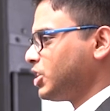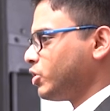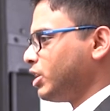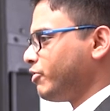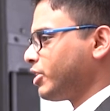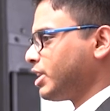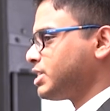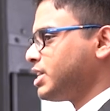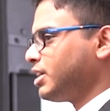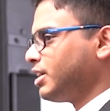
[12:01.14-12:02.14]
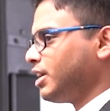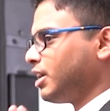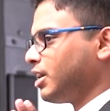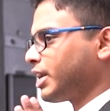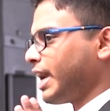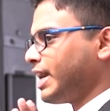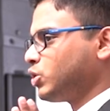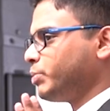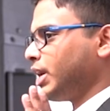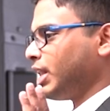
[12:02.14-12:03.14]
So if you consider a cat
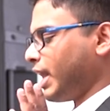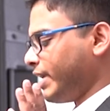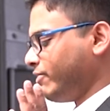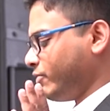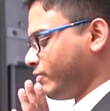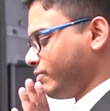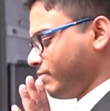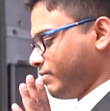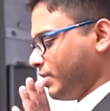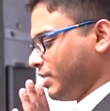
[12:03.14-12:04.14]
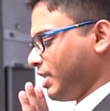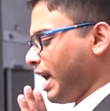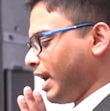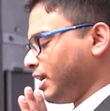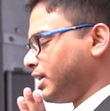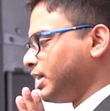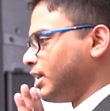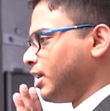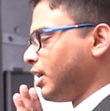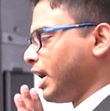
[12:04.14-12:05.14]
to be alive
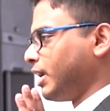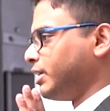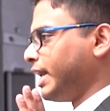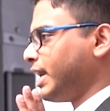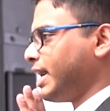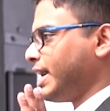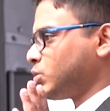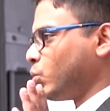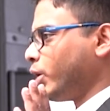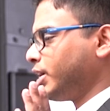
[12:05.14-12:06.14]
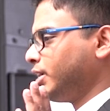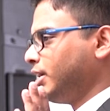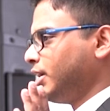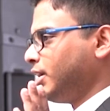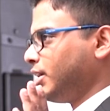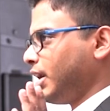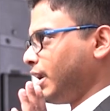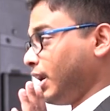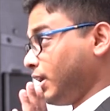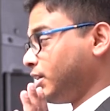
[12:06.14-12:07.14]
and dead as one
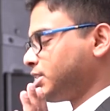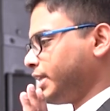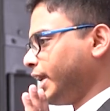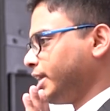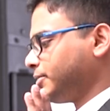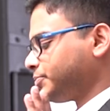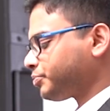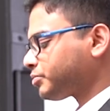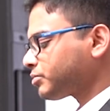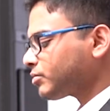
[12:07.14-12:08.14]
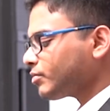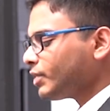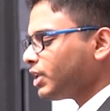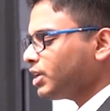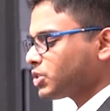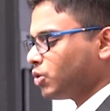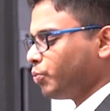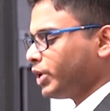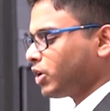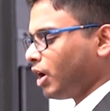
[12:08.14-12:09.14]
and another state, so
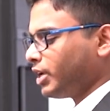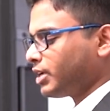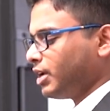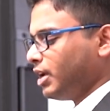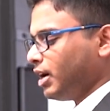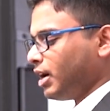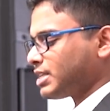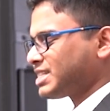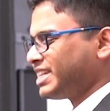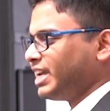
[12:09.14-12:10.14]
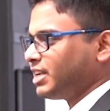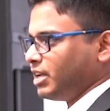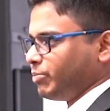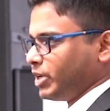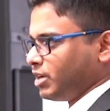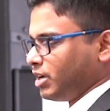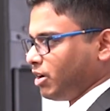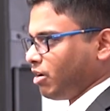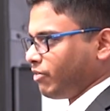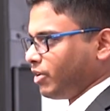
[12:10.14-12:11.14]
we call it a state
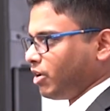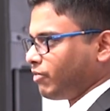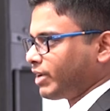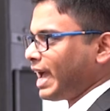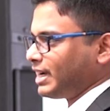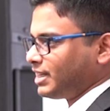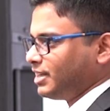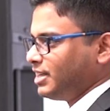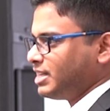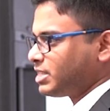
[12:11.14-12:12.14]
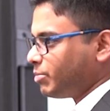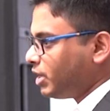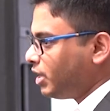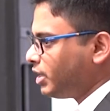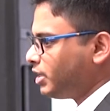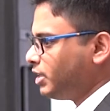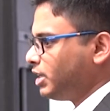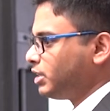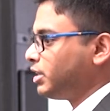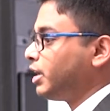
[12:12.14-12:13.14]
of cat. Similarly,
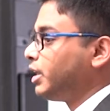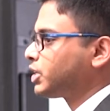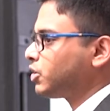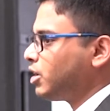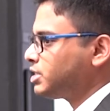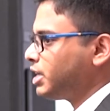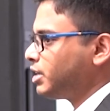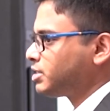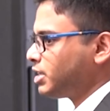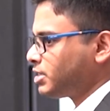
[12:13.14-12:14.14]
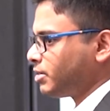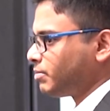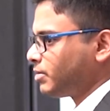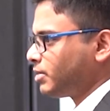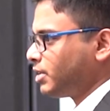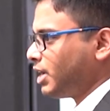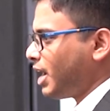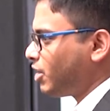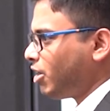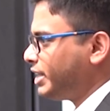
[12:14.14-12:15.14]
the electrons in a system
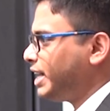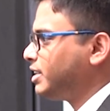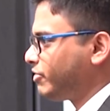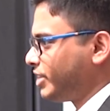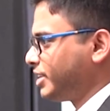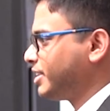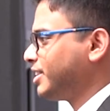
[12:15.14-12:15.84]
are not that different.